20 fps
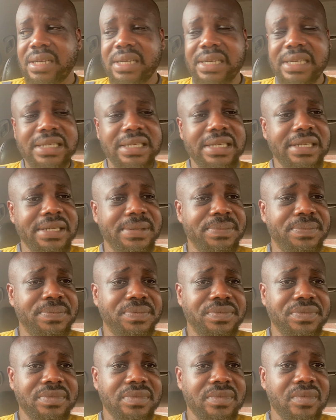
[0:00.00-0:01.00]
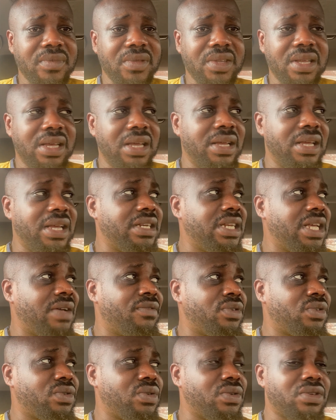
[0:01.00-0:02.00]
and
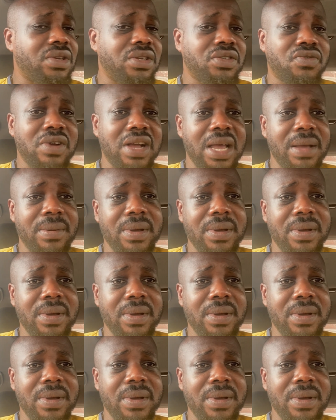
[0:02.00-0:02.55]
endeavor to subscribe